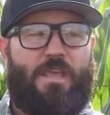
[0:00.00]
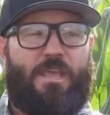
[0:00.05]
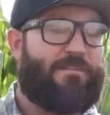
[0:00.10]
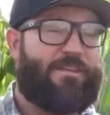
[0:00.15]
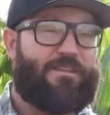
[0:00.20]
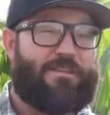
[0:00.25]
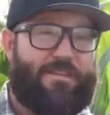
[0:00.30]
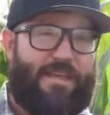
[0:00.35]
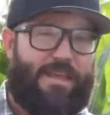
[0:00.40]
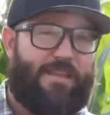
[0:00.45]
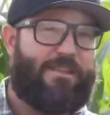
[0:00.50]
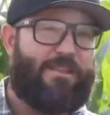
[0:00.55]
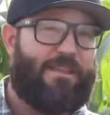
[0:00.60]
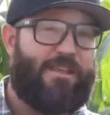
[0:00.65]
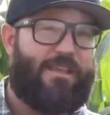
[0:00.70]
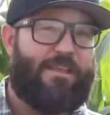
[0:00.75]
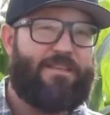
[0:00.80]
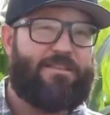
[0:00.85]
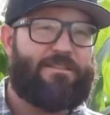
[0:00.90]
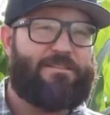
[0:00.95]
The sad
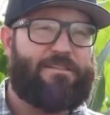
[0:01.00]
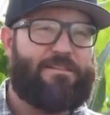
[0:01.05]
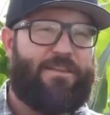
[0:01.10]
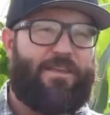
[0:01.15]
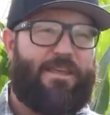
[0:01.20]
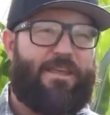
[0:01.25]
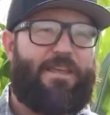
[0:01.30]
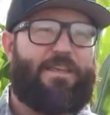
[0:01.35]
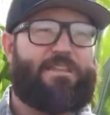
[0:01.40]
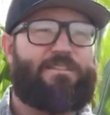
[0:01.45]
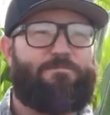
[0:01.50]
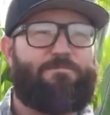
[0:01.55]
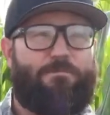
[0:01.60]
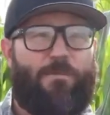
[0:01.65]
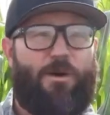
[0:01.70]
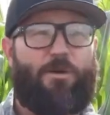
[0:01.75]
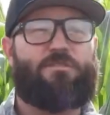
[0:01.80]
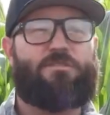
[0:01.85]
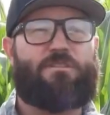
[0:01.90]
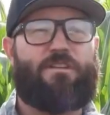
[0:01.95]
thing is, is
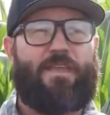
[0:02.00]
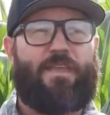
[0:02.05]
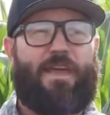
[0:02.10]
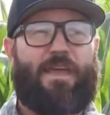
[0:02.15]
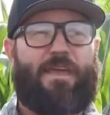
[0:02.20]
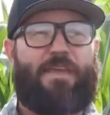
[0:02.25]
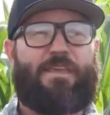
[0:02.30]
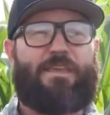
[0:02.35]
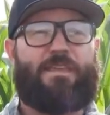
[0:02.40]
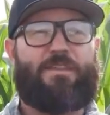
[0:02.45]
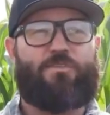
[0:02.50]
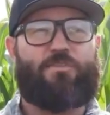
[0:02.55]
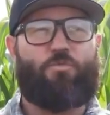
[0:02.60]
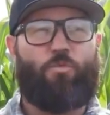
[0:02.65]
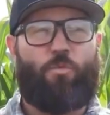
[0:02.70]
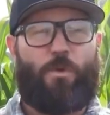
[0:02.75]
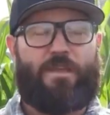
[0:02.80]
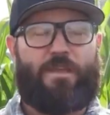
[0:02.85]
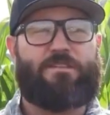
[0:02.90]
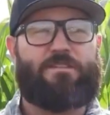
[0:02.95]
most of that is
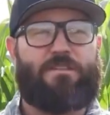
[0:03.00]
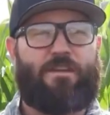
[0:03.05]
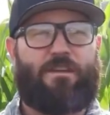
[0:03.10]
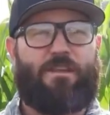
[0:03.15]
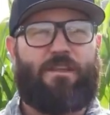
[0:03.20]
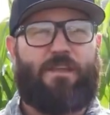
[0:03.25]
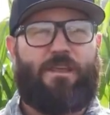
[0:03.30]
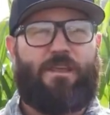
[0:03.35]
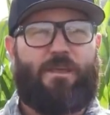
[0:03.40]
wasted